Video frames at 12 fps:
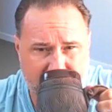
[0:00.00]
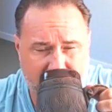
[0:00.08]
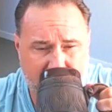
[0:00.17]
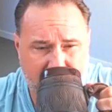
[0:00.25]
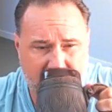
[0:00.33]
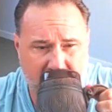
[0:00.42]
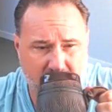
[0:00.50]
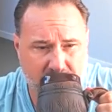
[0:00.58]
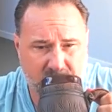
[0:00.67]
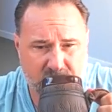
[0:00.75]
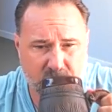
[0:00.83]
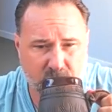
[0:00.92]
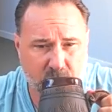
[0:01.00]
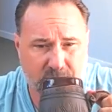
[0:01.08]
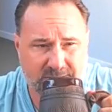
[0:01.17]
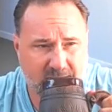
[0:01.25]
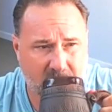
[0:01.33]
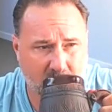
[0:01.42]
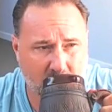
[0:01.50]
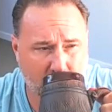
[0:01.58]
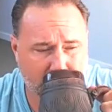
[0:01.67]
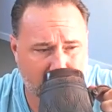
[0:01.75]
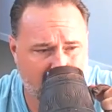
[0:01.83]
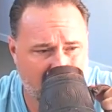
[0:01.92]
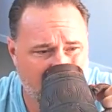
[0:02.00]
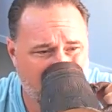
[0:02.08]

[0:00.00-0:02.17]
see how I can help. The Zoom room is now open.